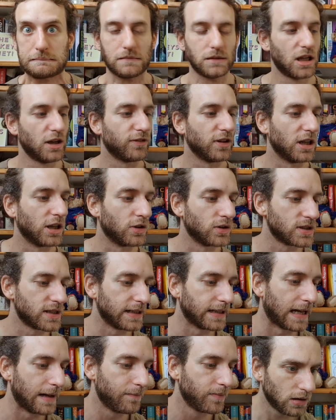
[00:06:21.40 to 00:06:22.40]
Hopefully you can
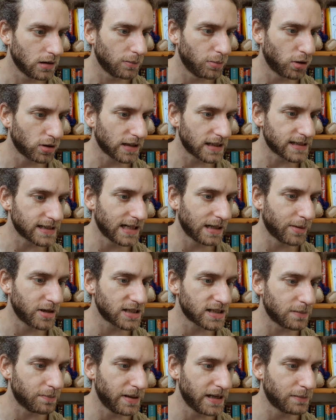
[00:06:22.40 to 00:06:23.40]
see that. A book that
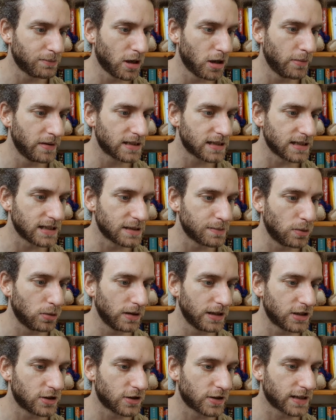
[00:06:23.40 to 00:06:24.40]
celebrates the big moments and
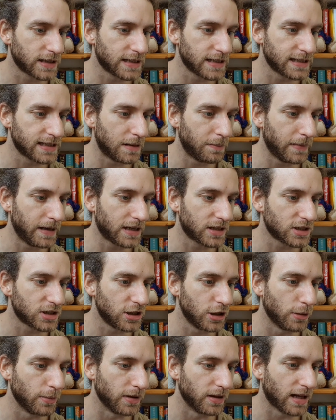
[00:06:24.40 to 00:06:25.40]
small intricacies that make us
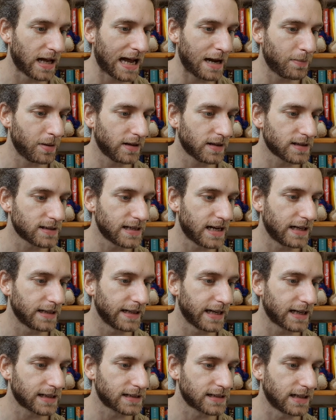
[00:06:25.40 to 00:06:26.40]
human. The happy, the sad,
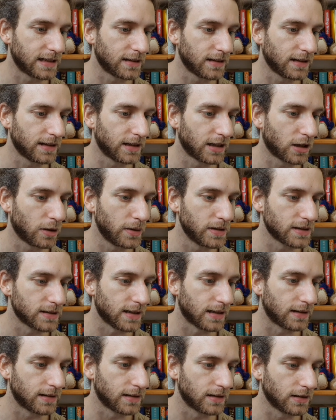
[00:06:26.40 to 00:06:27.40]
the accidental and the
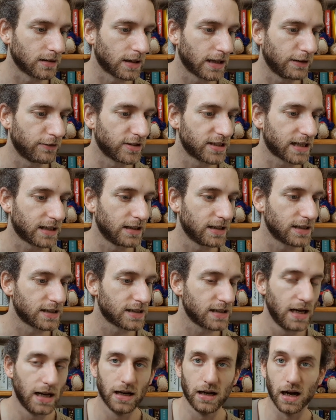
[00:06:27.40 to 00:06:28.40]
coincidental, the
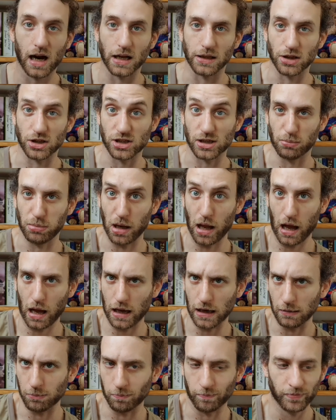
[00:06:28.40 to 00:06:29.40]
ridiculous and the
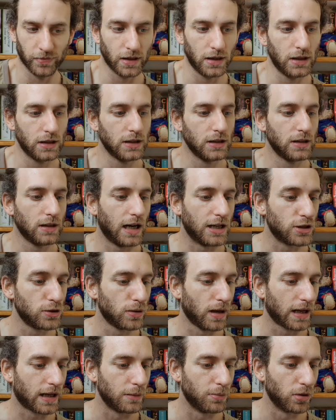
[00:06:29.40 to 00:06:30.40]
sublime. I do
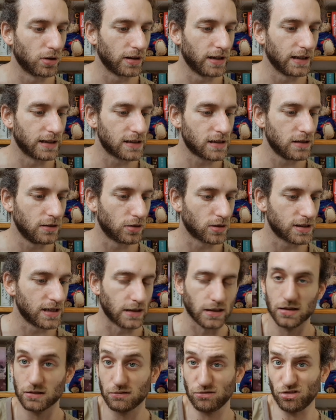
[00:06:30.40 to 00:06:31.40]
like a book that looks
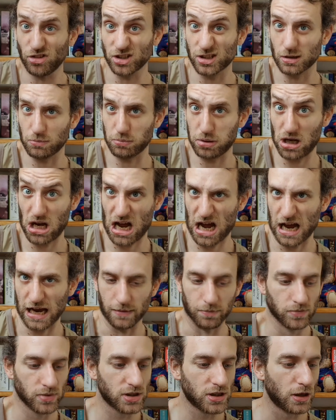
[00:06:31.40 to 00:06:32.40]
at the
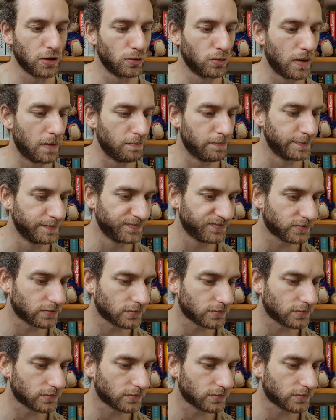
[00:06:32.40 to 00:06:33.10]
sublime. So,